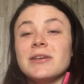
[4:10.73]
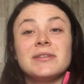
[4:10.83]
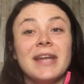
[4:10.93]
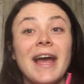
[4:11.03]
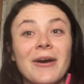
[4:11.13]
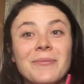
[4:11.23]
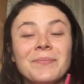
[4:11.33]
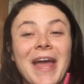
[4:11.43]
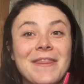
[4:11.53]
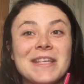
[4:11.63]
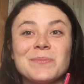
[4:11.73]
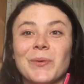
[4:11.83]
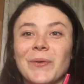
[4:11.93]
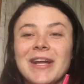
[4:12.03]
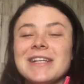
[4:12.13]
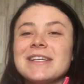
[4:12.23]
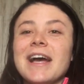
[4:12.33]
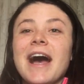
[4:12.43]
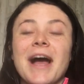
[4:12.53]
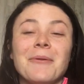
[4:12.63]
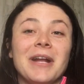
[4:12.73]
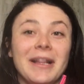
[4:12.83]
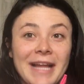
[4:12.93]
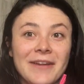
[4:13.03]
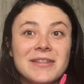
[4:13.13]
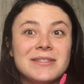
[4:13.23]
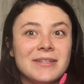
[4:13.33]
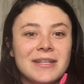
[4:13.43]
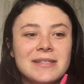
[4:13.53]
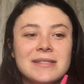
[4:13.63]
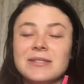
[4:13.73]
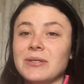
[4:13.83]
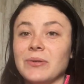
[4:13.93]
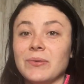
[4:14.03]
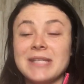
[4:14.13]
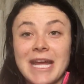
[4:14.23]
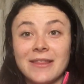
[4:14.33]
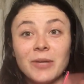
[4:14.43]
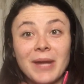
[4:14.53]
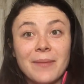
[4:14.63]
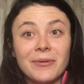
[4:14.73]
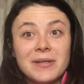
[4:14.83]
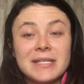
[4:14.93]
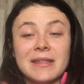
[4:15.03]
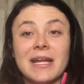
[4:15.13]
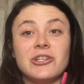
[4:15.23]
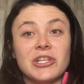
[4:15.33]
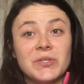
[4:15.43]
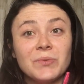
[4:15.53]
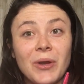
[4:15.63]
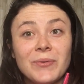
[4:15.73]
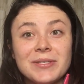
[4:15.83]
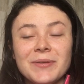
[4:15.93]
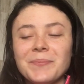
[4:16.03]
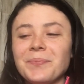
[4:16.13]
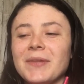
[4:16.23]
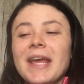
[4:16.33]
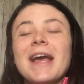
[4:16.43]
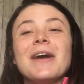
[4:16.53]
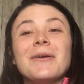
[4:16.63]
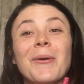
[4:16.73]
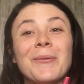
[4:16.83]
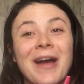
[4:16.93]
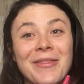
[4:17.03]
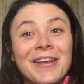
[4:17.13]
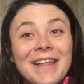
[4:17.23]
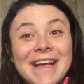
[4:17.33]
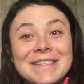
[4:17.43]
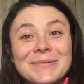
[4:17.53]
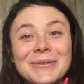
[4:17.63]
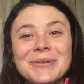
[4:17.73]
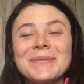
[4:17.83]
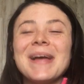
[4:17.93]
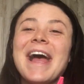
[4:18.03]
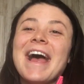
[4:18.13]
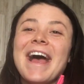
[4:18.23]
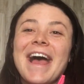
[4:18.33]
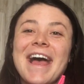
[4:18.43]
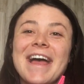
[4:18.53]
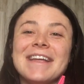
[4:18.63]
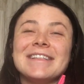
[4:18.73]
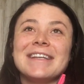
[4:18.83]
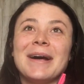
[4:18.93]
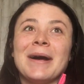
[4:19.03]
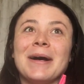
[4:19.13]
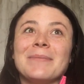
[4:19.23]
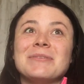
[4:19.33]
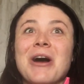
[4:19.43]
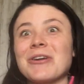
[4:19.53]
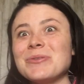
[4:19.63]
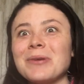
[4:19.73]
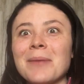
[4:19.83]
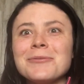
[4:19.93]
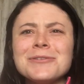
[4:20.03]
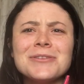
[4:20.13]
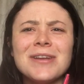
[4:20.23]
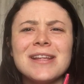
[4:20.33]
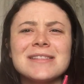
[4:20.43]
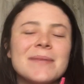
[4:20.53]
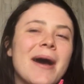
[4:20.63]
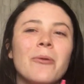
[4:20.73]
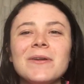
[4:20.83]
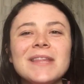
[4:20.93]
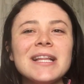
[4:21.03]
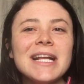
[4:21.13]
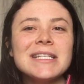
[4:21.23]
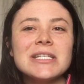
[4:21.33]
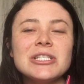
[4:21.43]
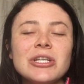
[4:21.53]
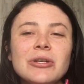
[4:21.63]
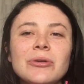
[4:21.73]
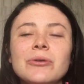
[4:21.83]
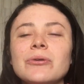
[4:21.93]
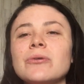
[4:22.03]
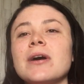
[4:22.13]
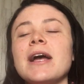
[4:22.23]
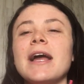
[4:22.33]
So now, at this point, I would allow the students to take their papers that they just wrote, go around the classroom, and talk to a couple students about what they like to do.